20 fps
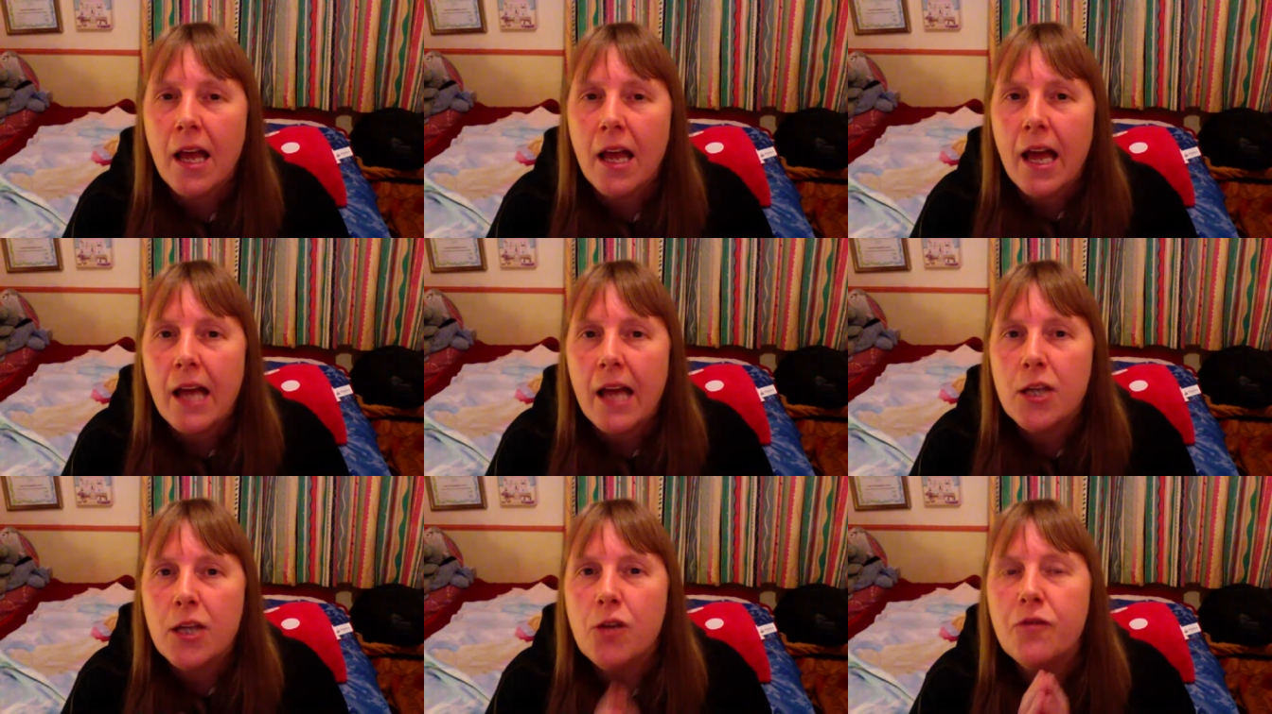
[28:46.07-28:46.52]

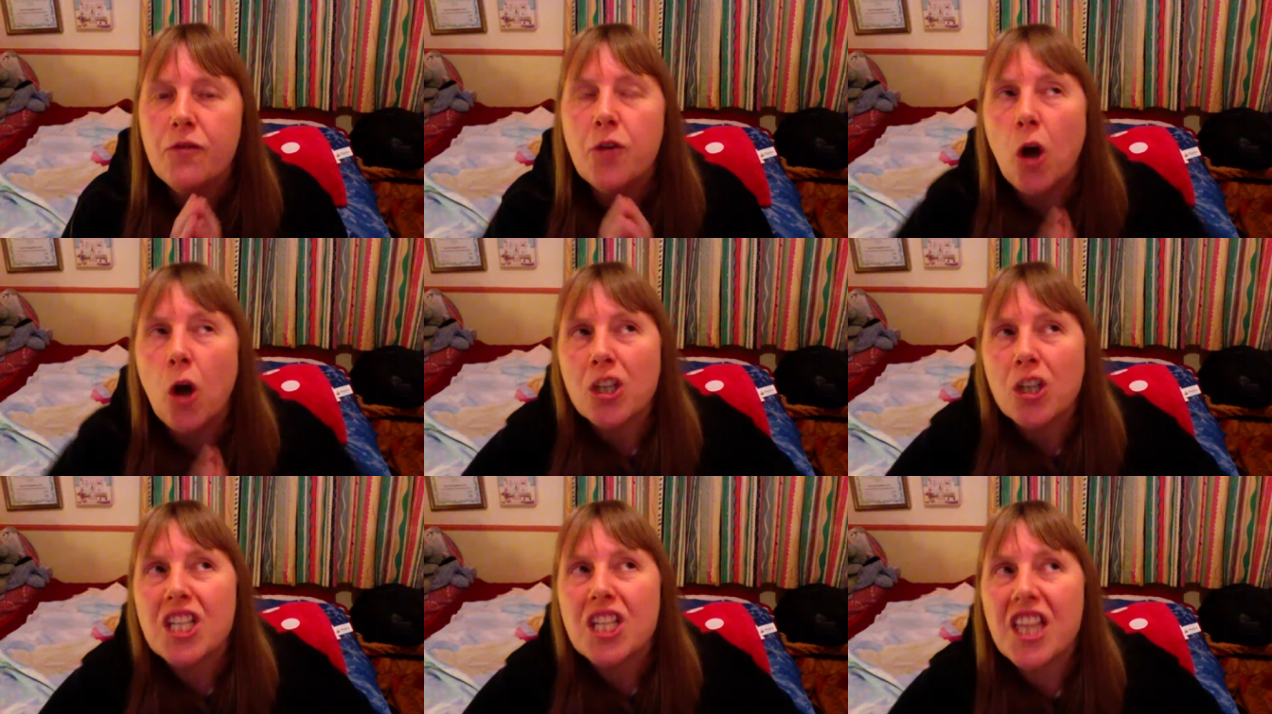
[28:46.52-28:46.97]
You've
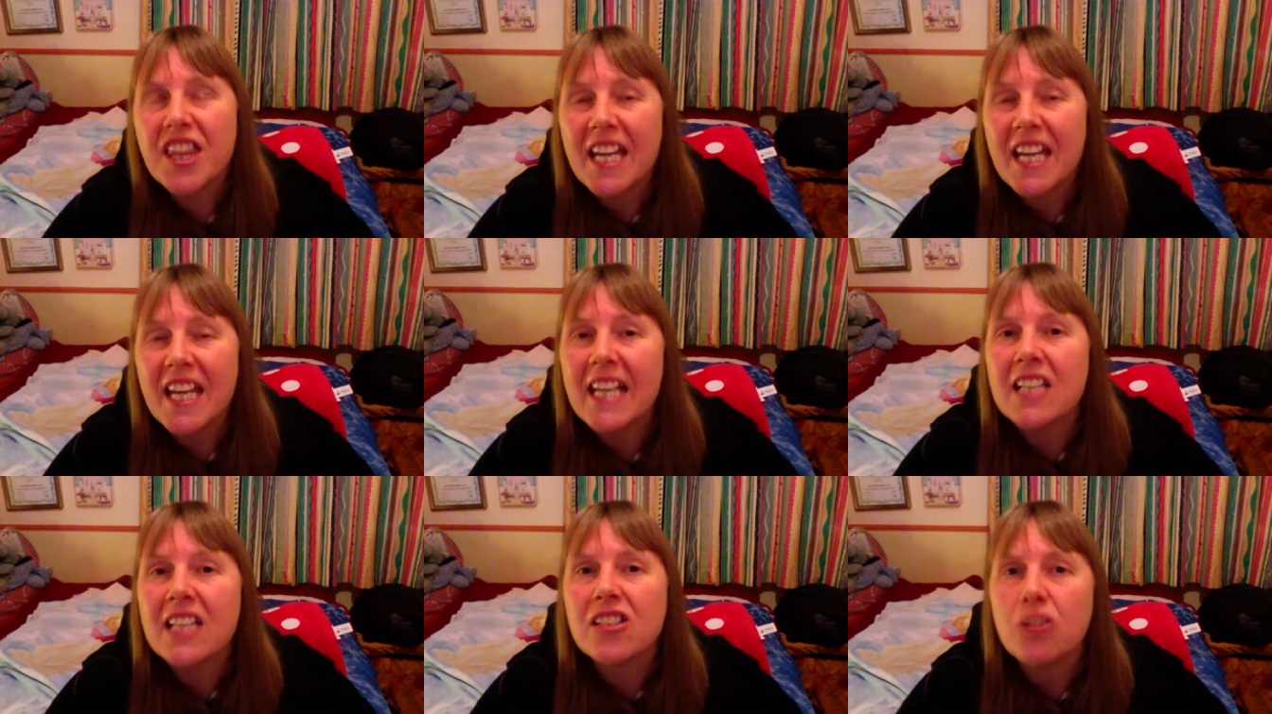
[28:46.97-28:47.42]
got to
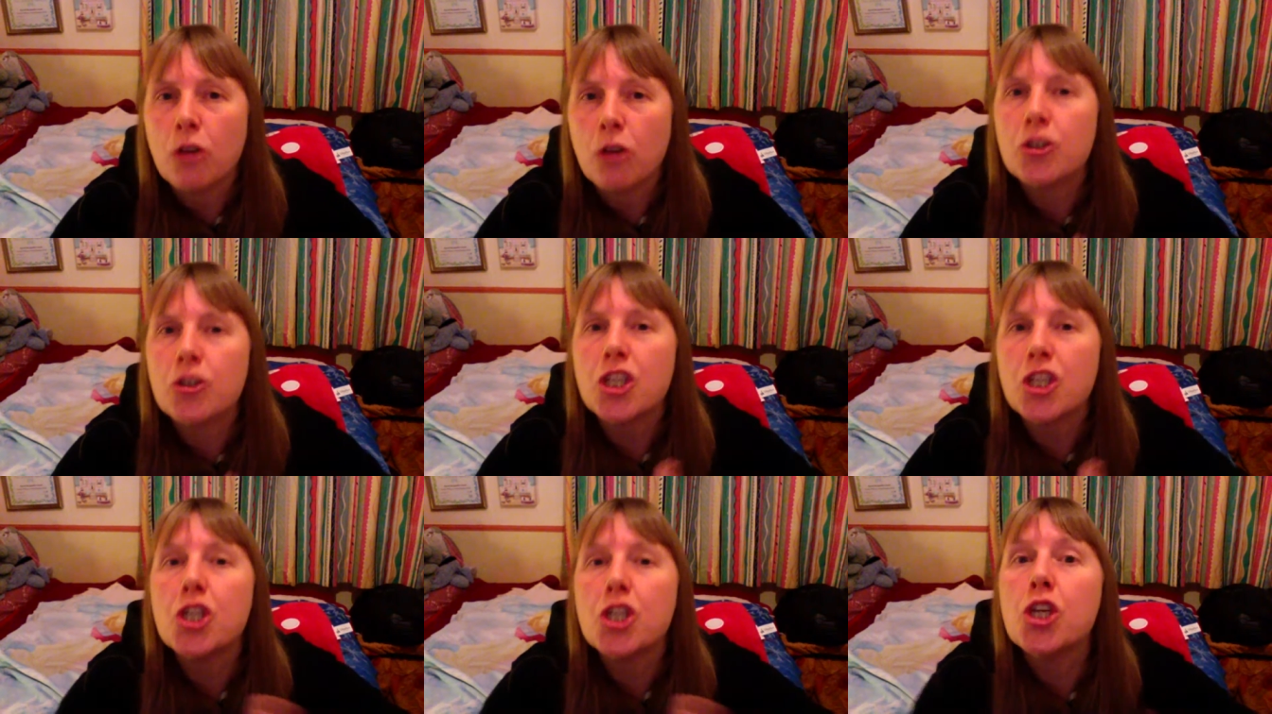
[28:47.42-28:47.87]
think it's
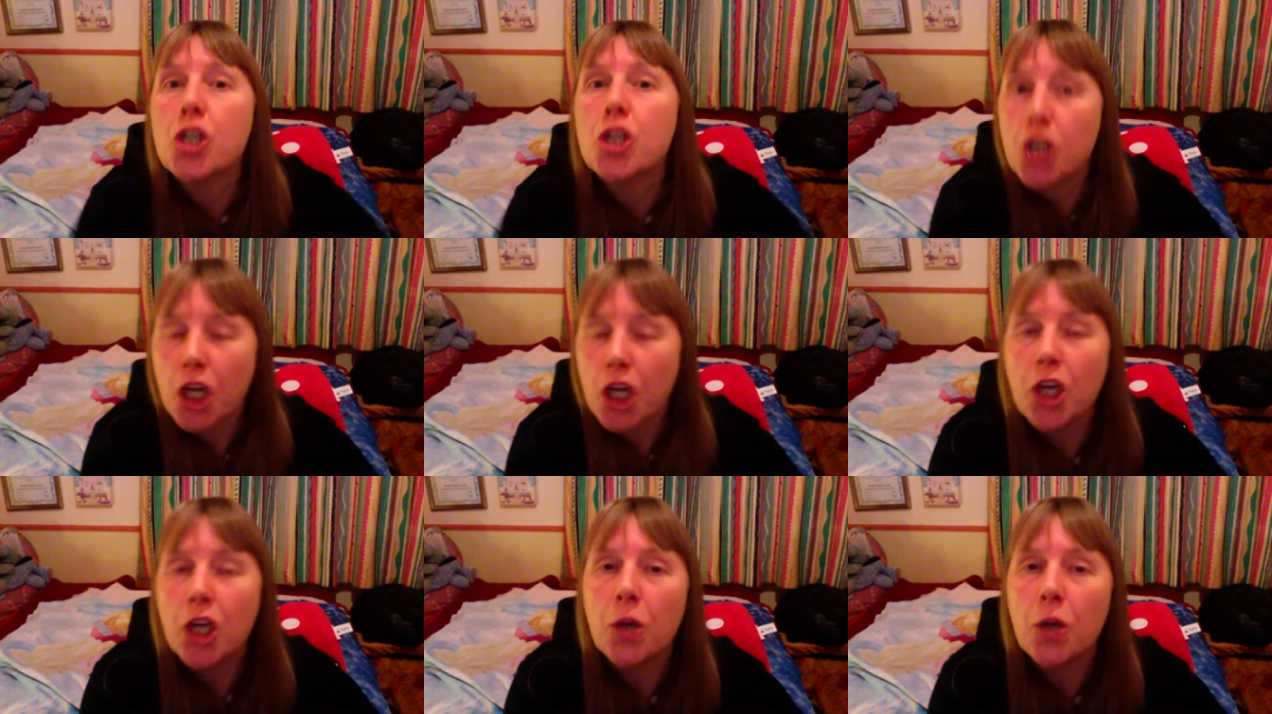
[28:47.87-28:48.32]
not just
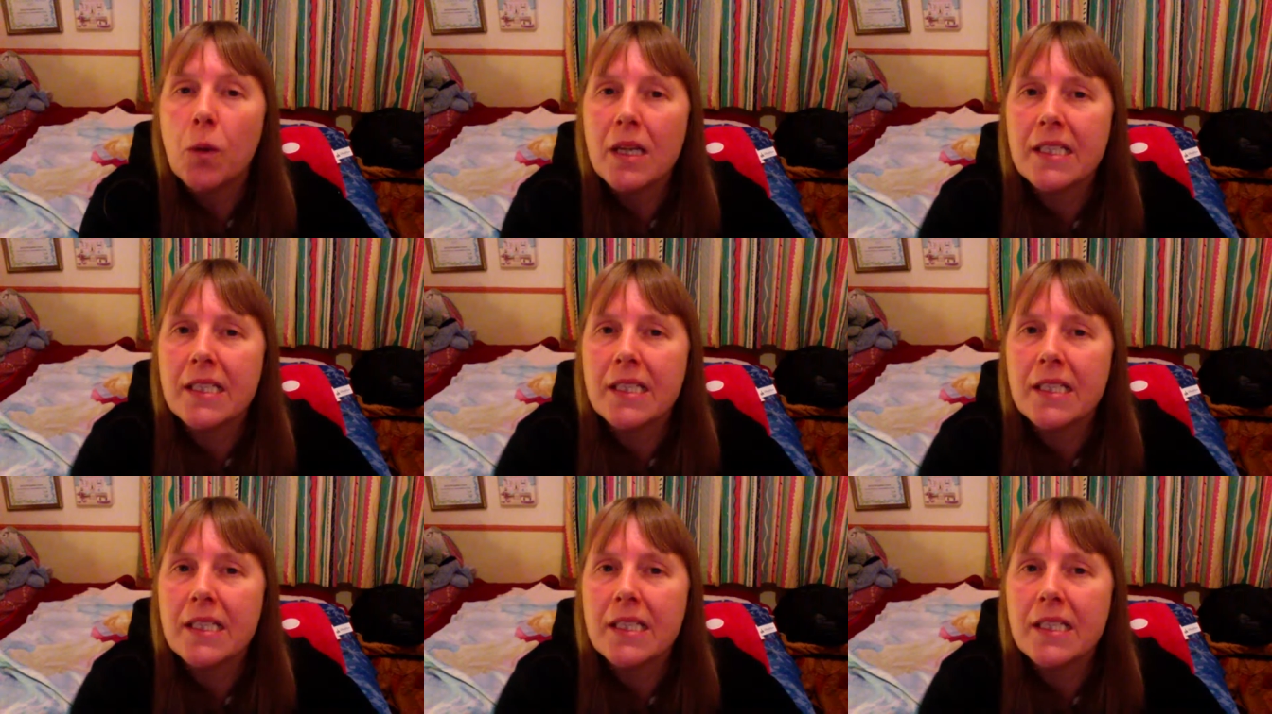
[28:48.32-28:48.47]
you,